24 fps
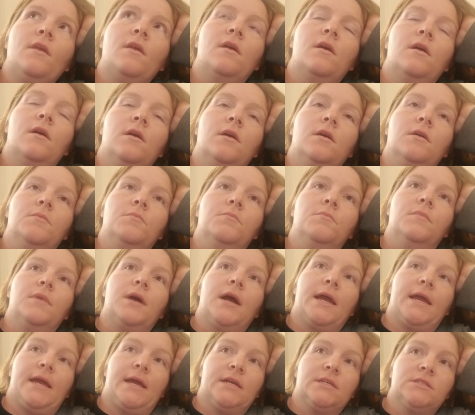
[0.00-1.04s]

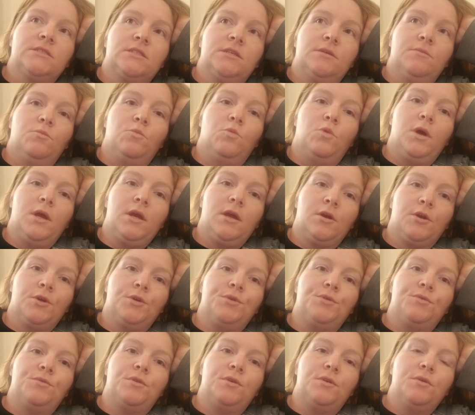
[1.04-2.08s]
I asked him, what are
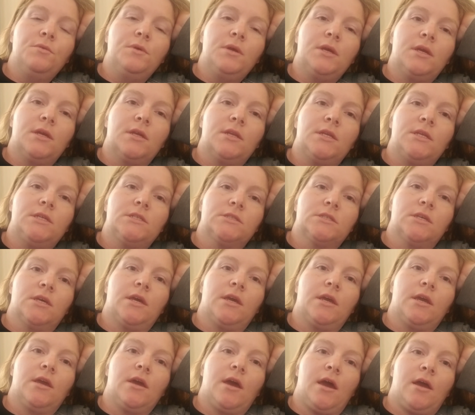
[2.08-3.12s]
you doing? And he's
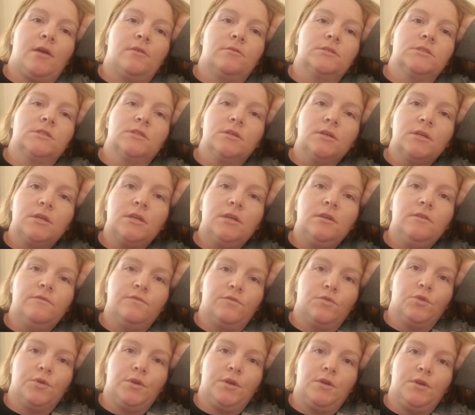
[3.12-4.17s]
like, I was looking
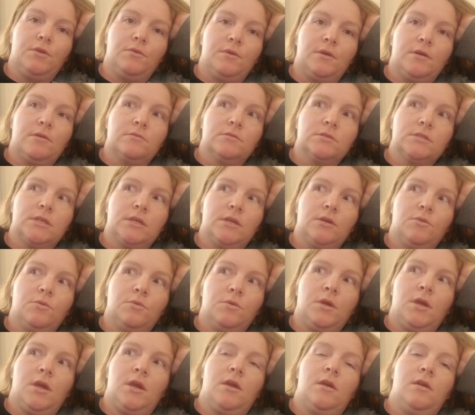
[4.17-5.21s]
for you. And I was like,
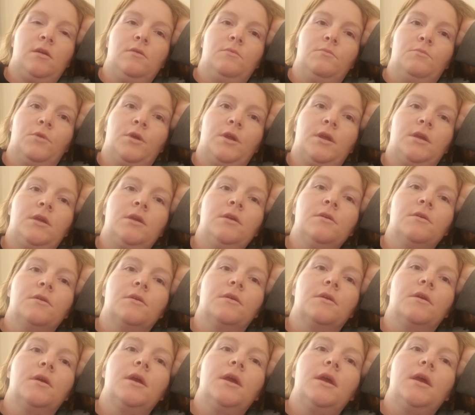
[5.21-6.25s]
okay, I'm right
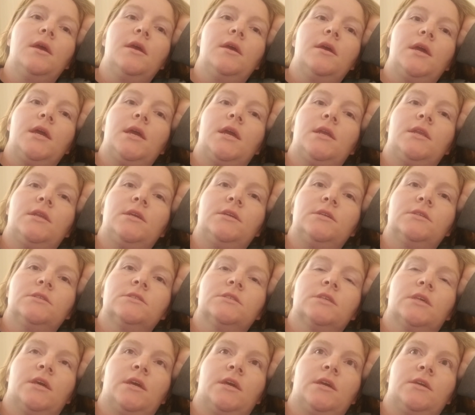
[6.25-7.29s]
here. And he
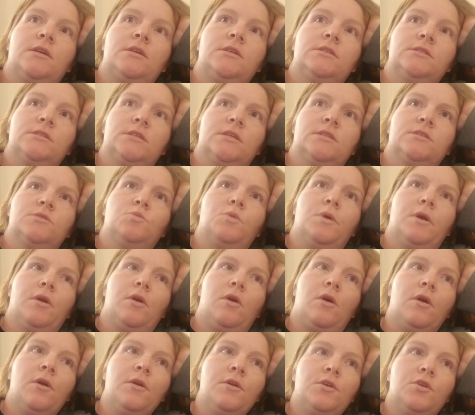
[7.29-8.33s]
says, where
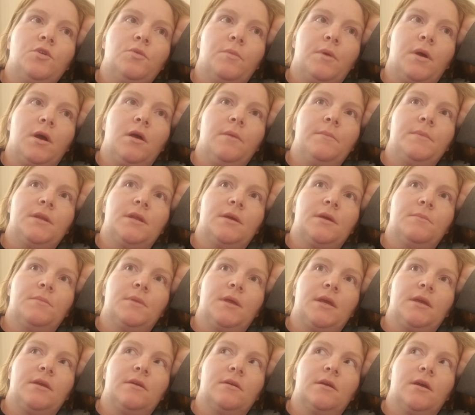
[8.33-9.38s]
are you, Mom? And I'm
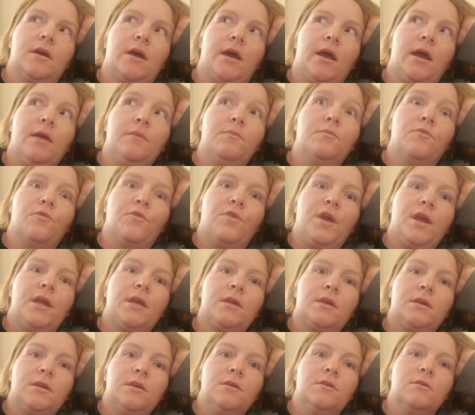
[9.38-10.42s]
like, I'm right
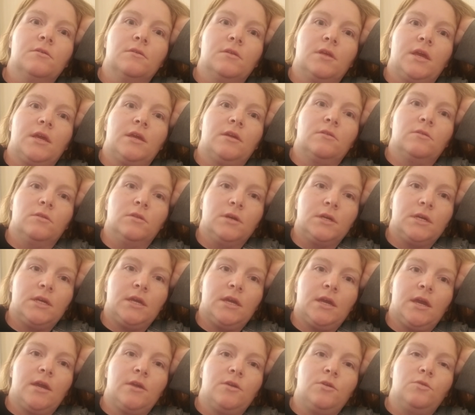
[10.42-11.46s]
here, like
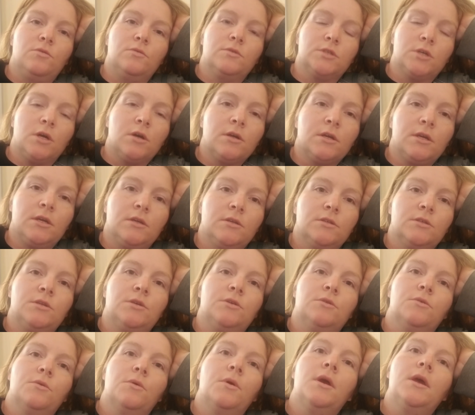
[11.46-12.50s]
looking at you, talking to
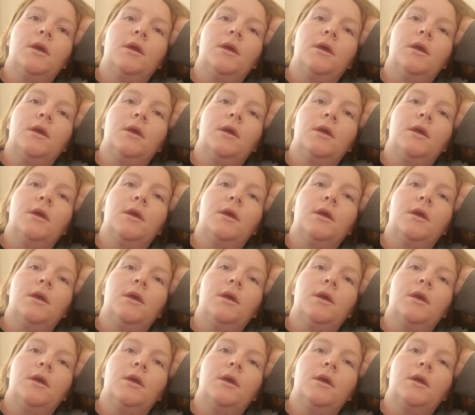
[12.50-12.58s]
you.